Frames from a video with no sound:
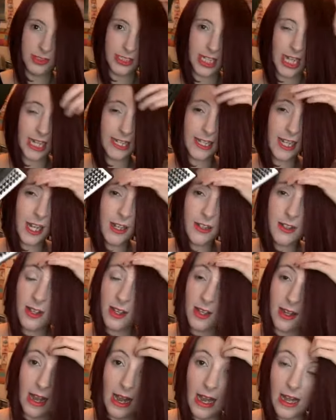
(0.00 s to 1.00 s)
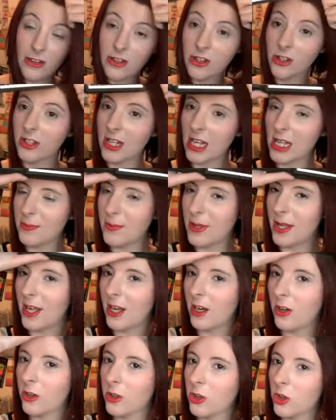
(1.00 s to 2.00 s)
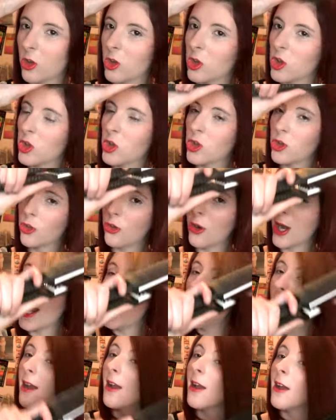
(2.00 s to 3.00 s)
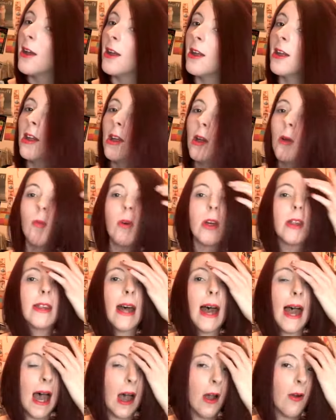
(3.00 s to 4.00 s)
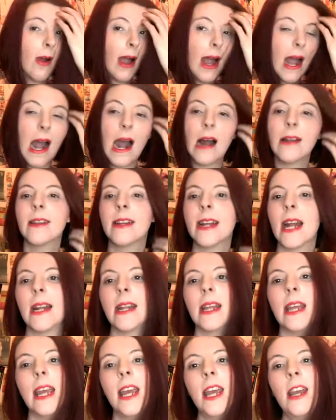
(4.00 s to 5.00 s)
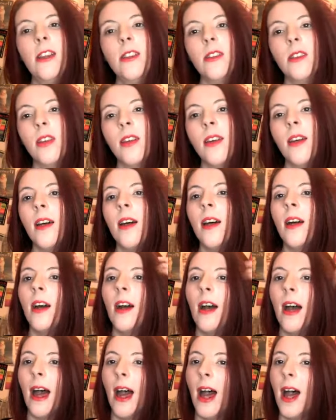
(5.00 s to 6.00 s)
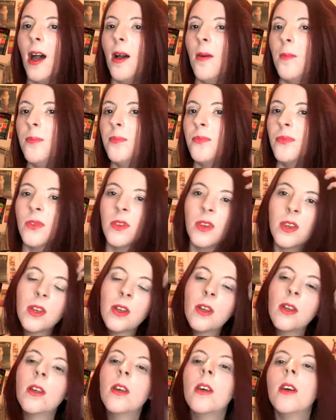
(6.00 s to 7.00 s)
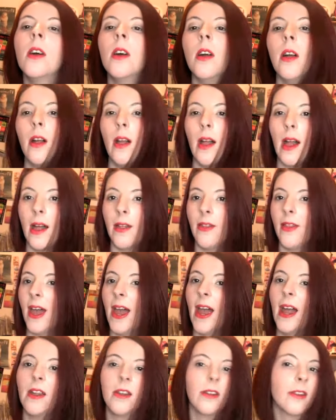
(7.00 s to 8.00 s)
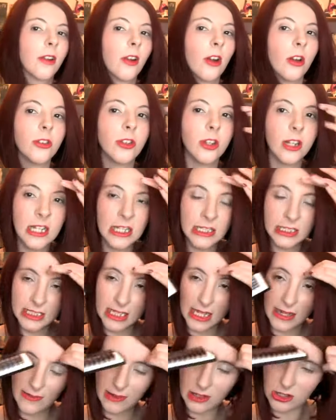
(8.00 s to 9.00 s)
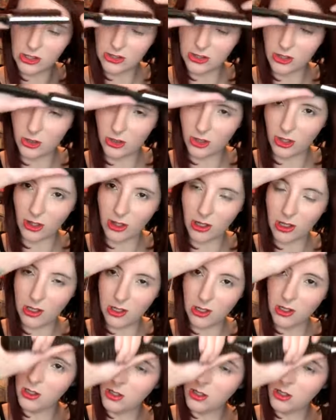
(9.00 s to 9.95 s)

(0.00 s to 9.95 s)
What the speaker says: sided, and it just gets my hair so straight without adding any heat. And then, because you can see if I use it, hold on,